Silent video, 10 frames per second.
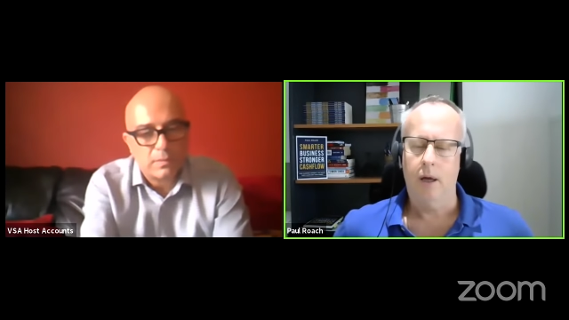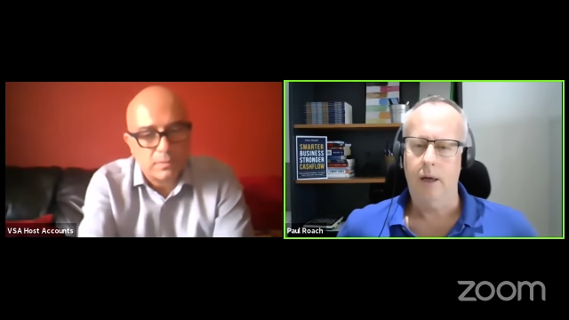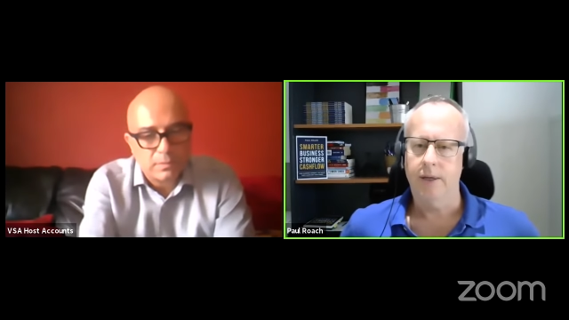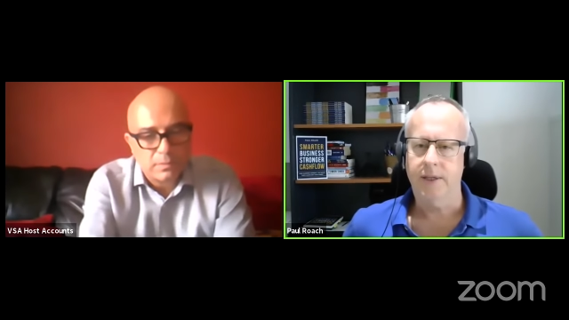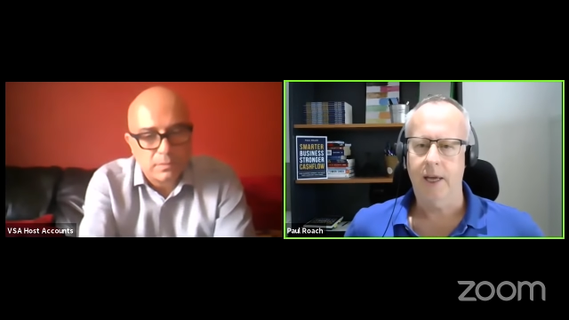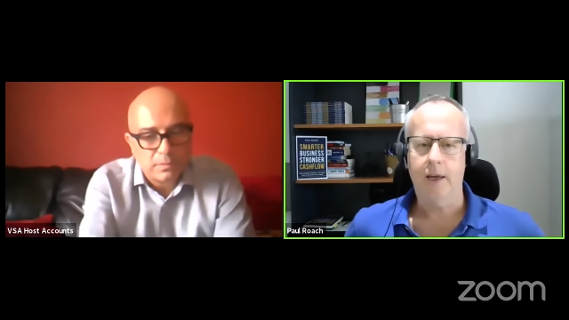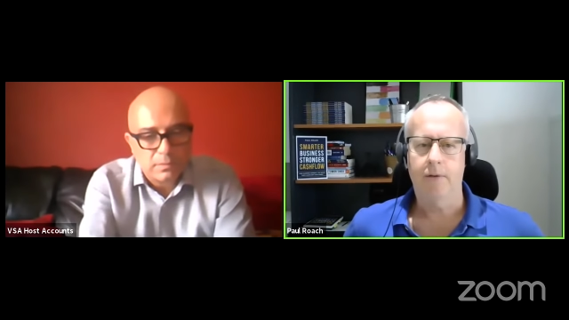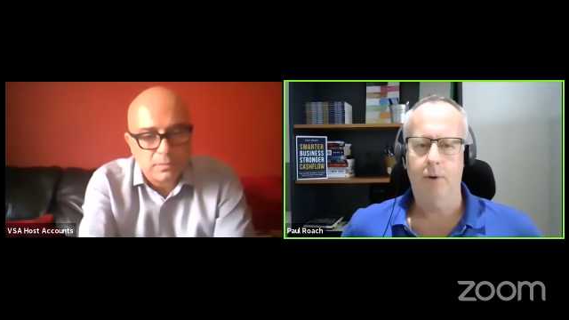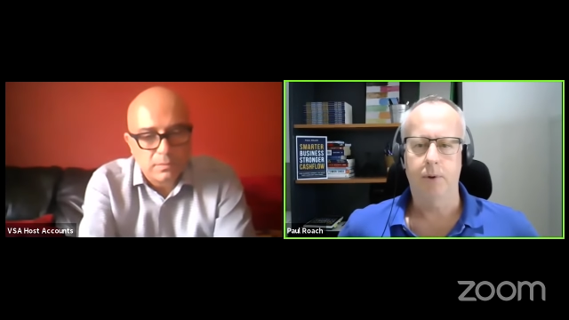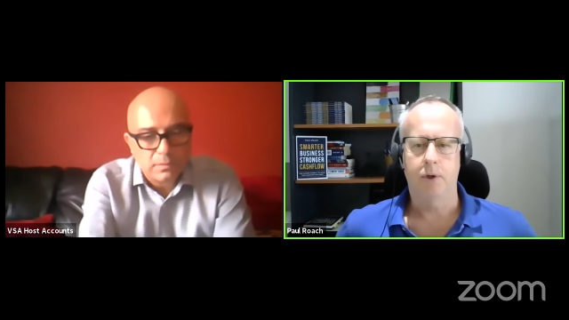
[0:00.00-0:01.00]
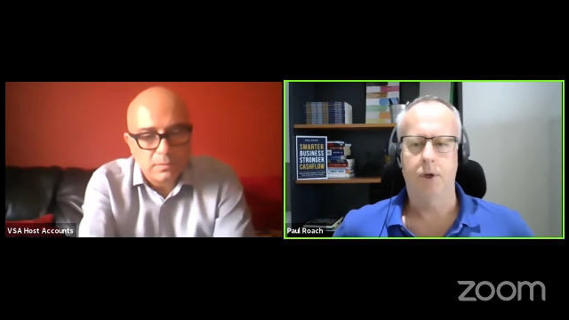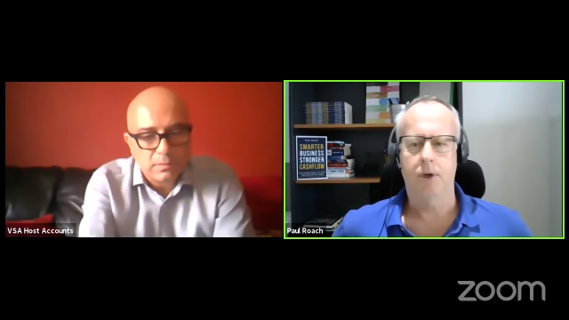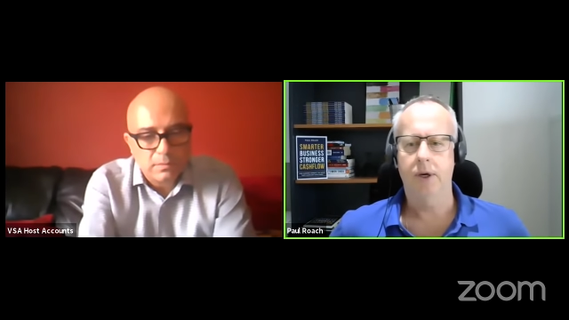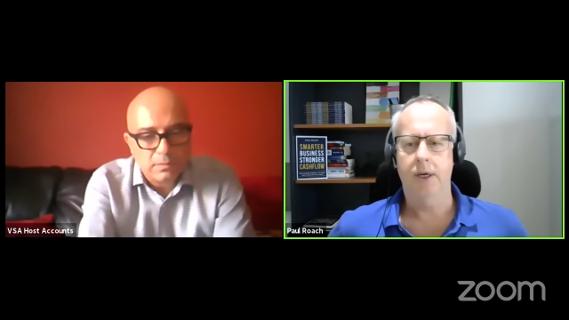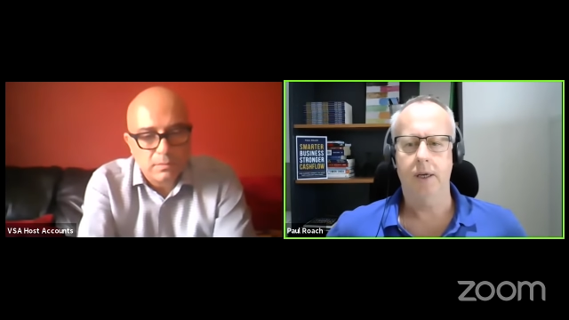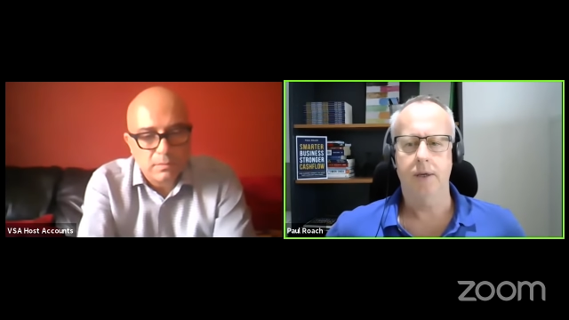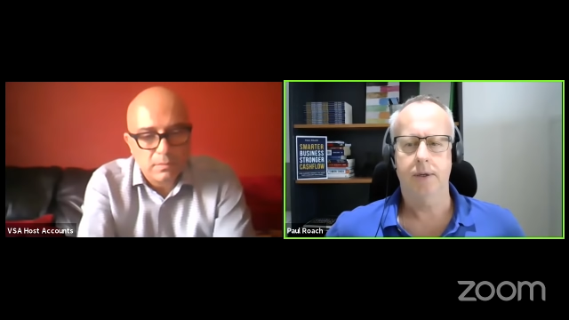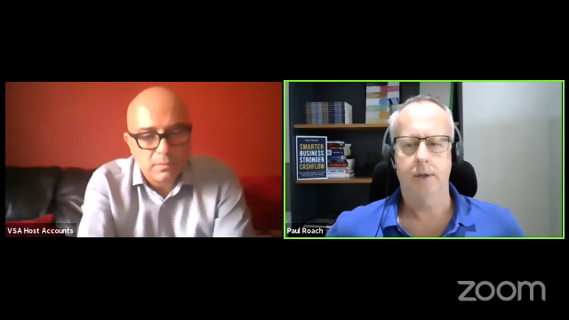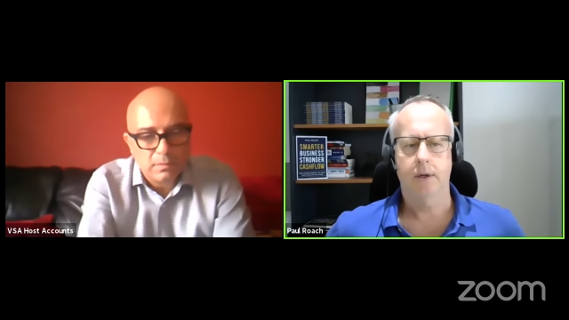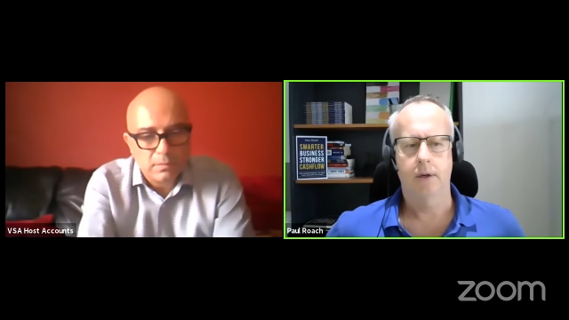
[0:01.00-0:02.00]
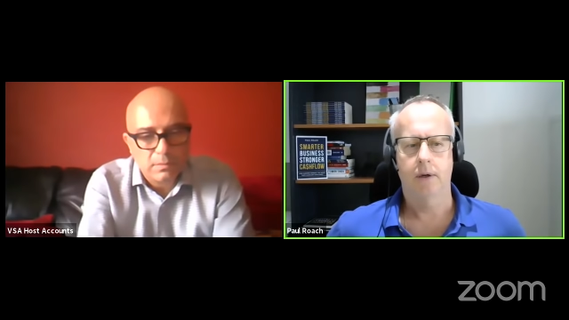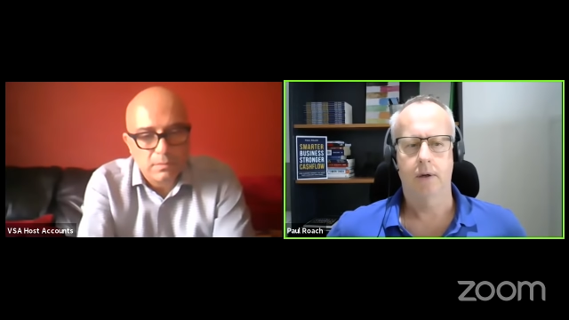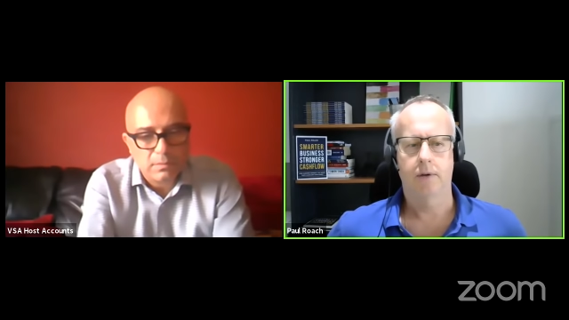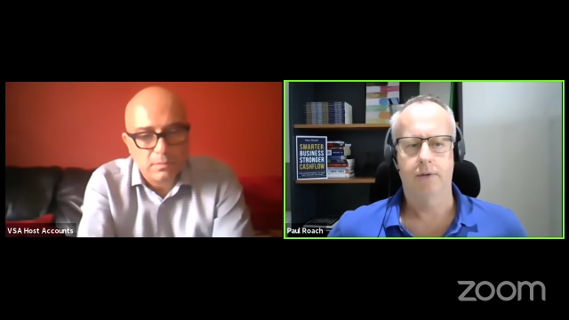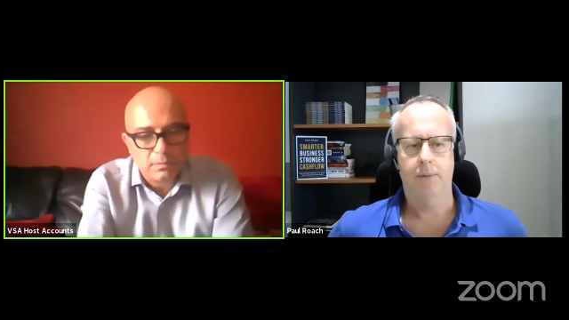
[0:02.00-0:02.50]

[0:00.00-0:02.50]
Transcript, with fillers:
Speaker 1: a stack of opportunities for mm.